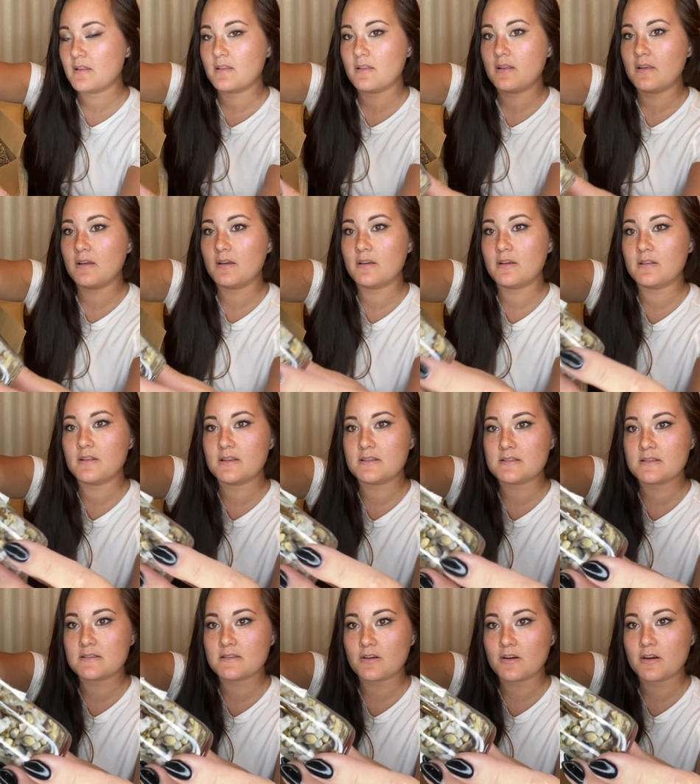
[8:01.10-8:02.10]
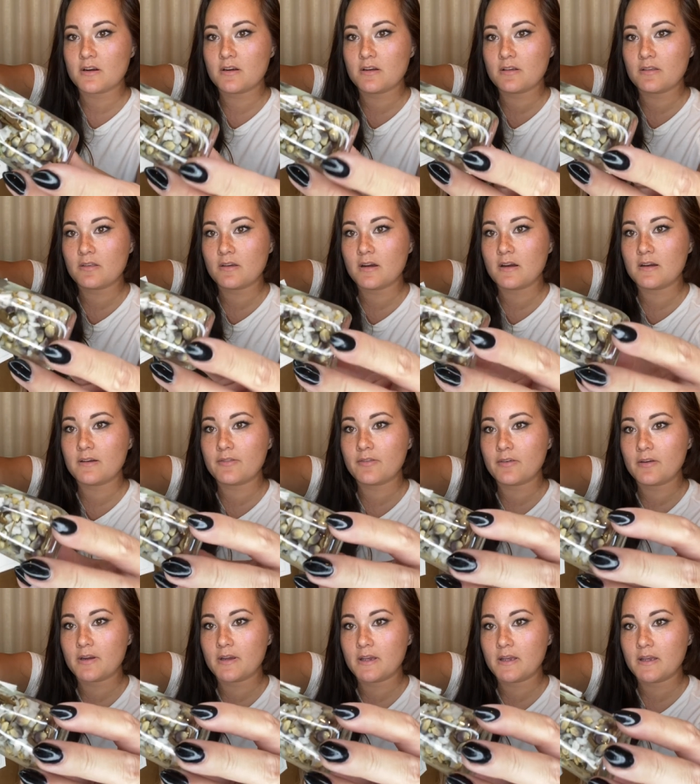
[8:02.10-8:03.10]
The, this is our earth
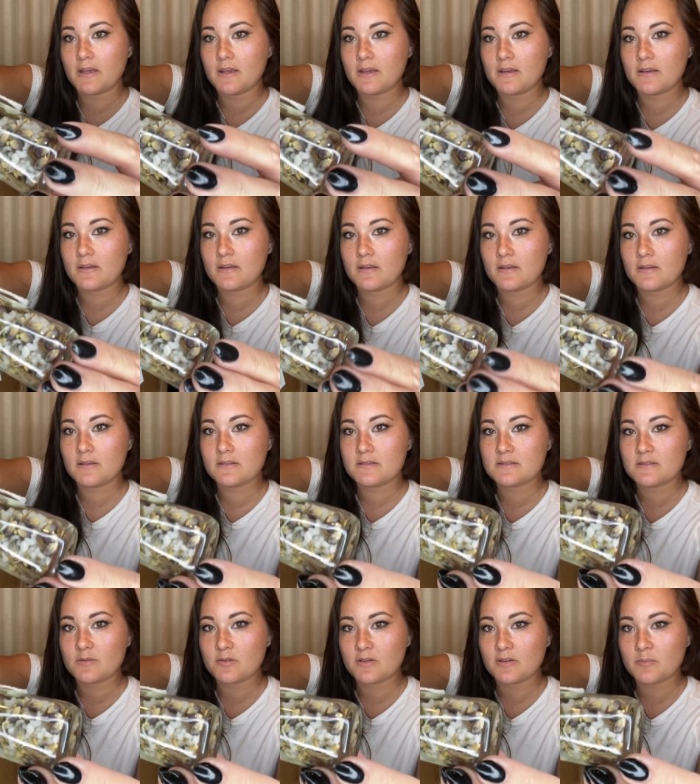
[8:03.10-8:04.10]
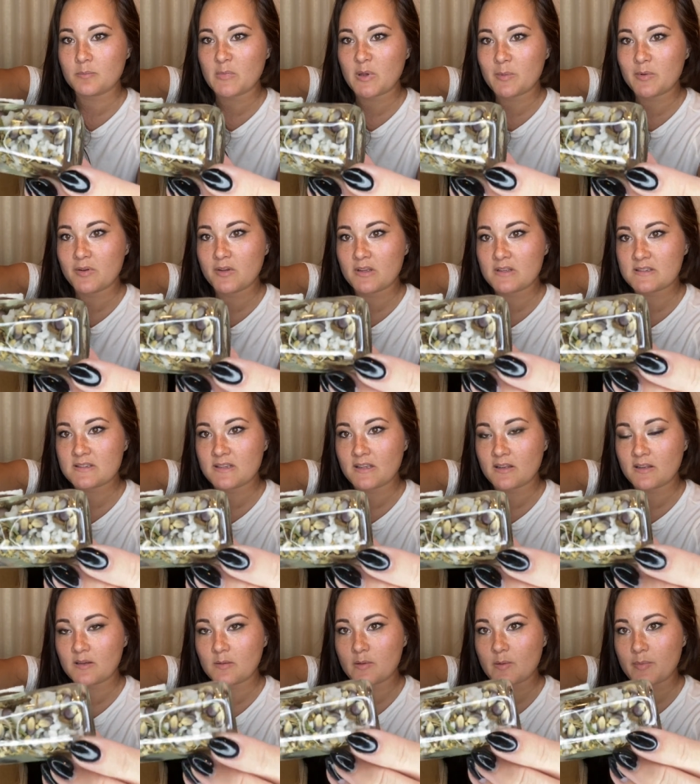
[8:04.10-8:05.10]
offering. So maybe you can see a
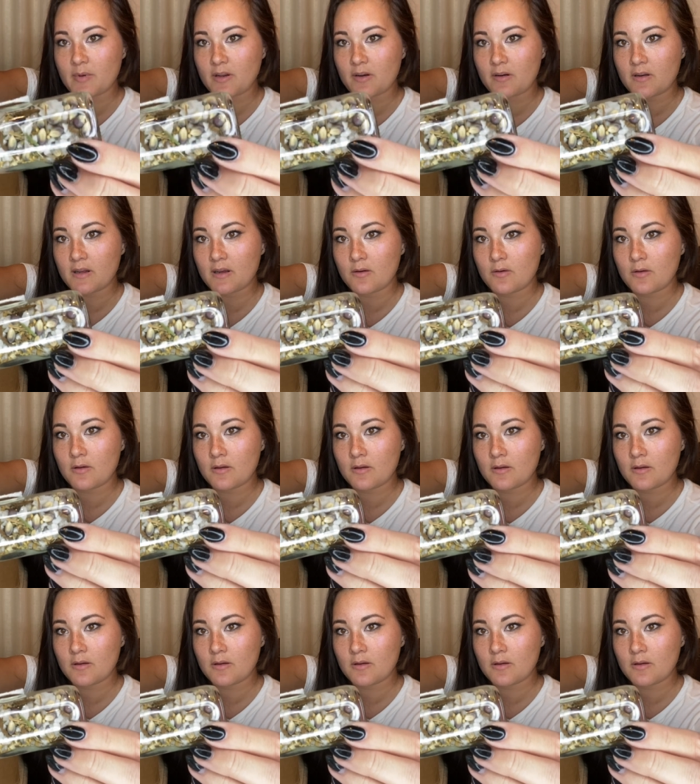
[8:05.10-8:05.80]
little bit better now.